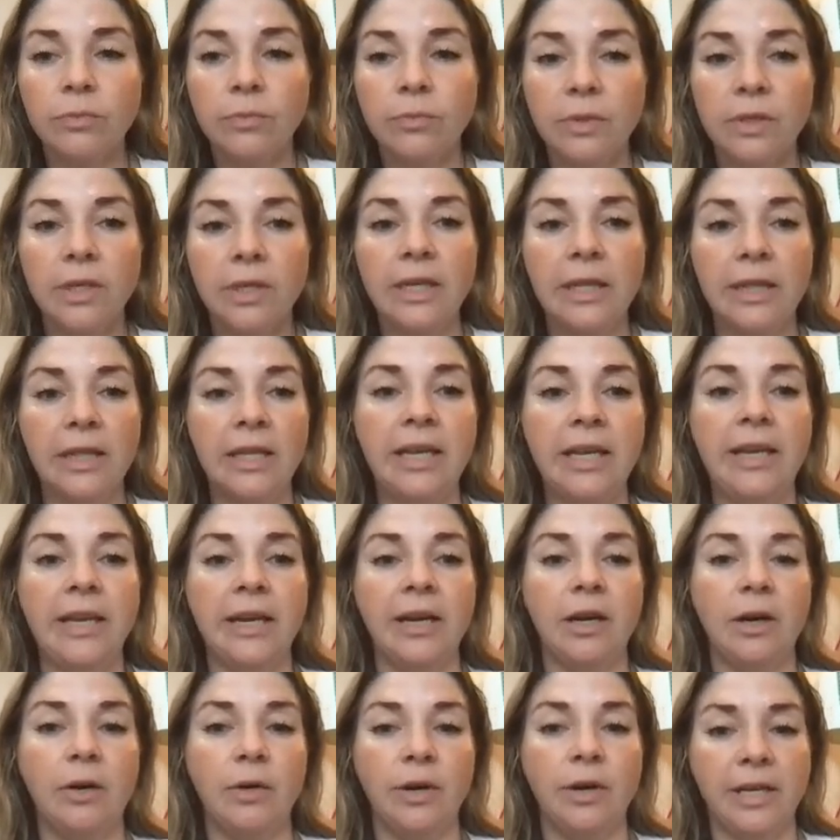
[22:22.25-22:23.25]
Uh-huh.
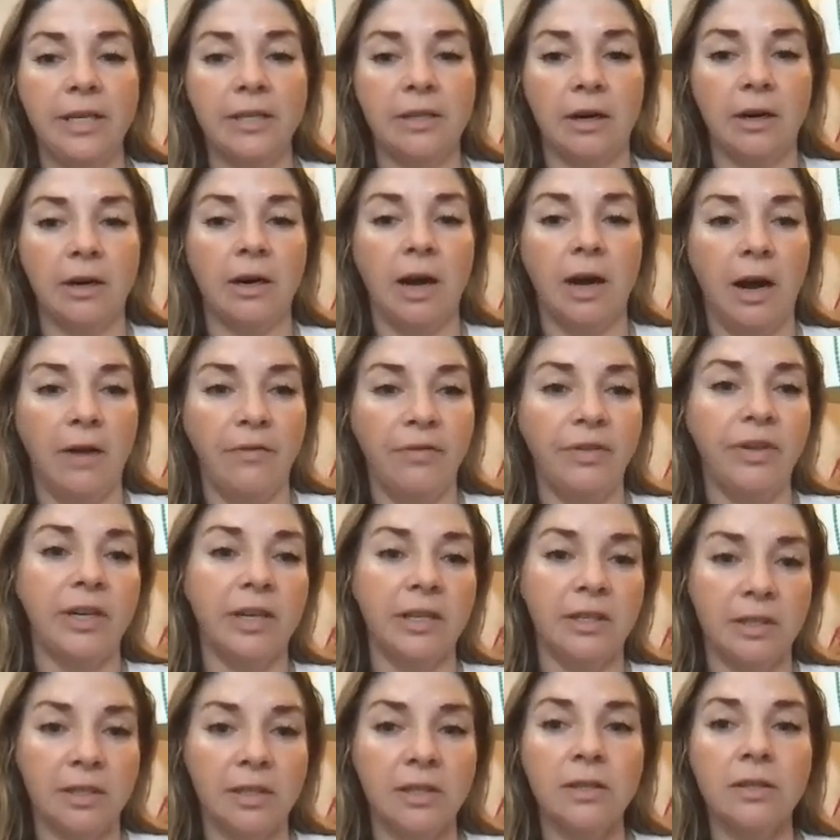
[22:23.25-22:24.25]
Leo is our
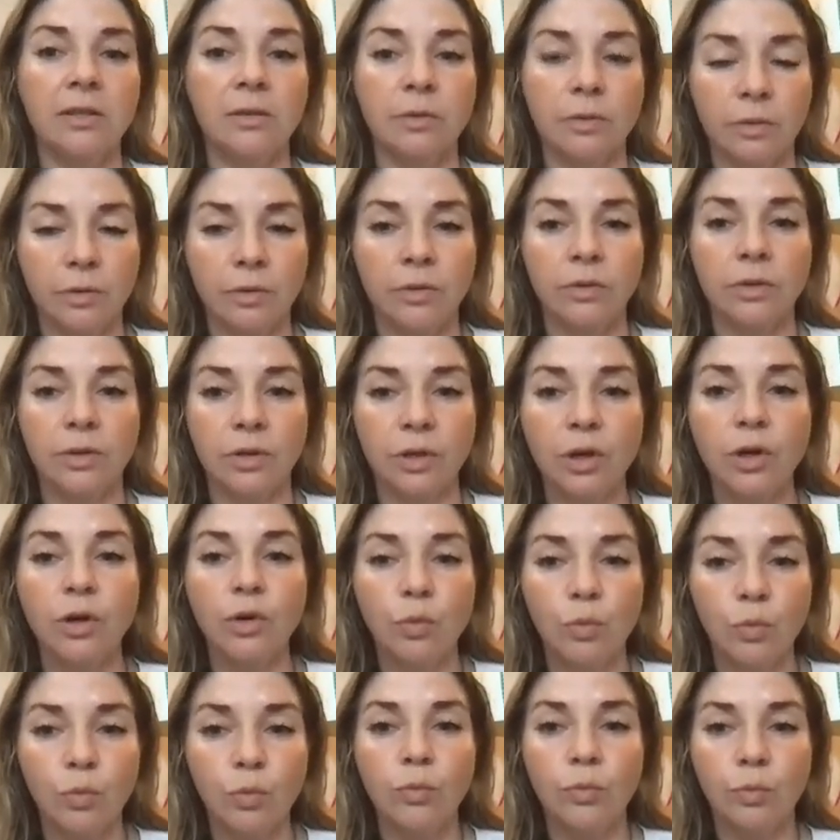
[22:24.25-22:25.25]
confidence. So
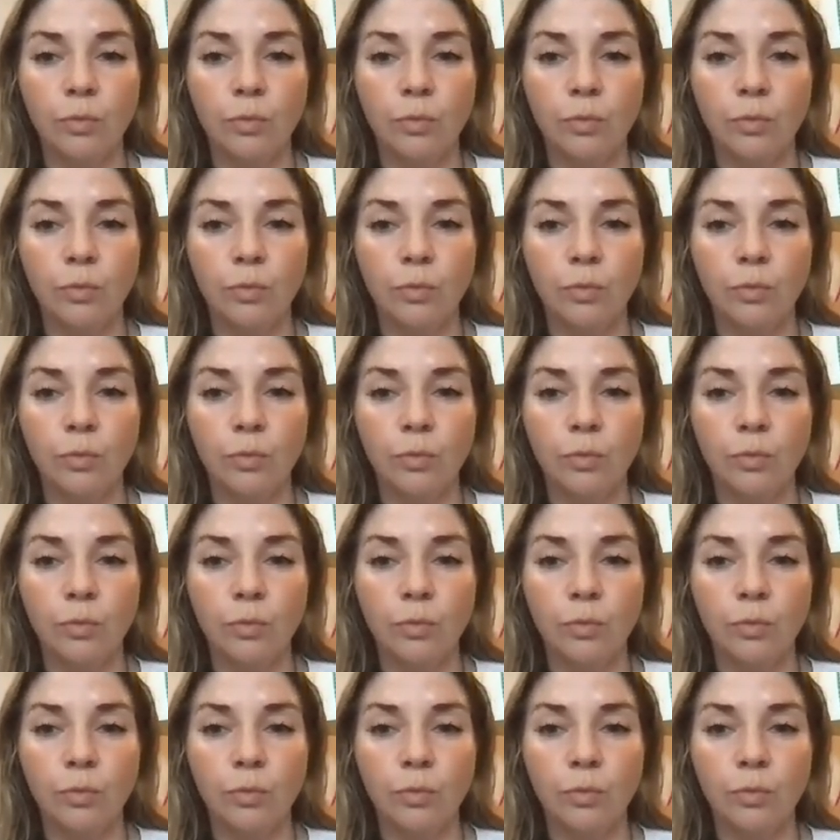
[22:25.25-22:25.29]
yeah.